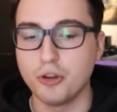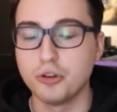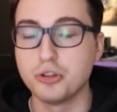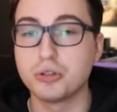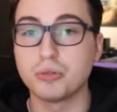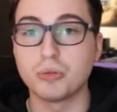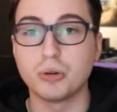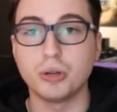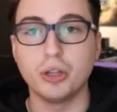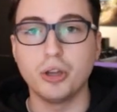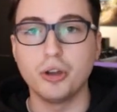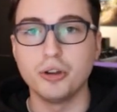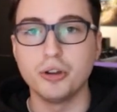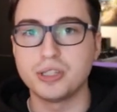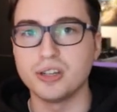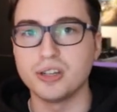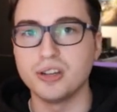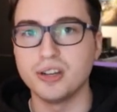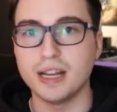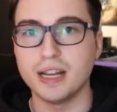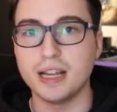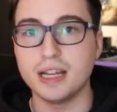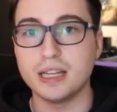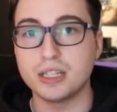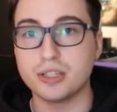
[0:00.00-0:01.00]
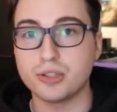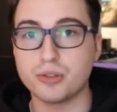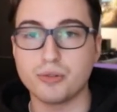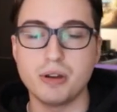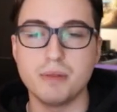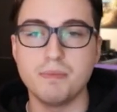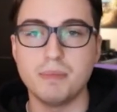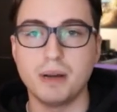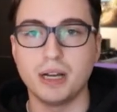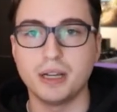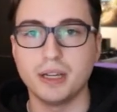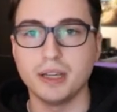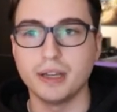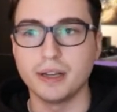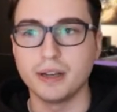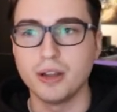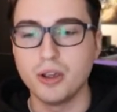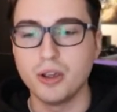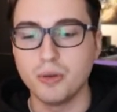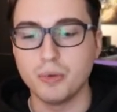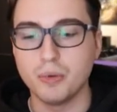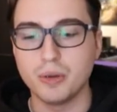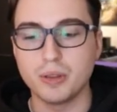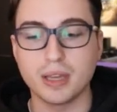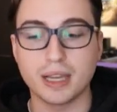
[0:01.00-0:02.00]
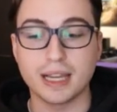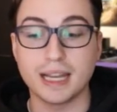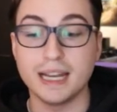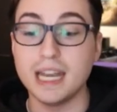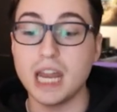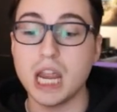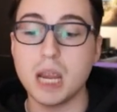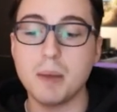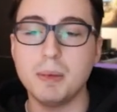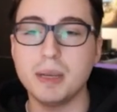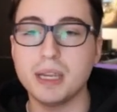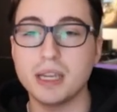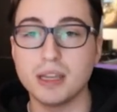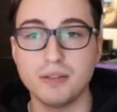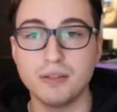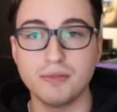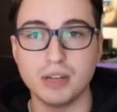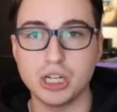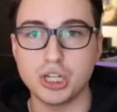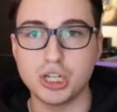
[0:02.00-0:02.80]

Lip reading: those are all hosted on an S3 bucket with like a naming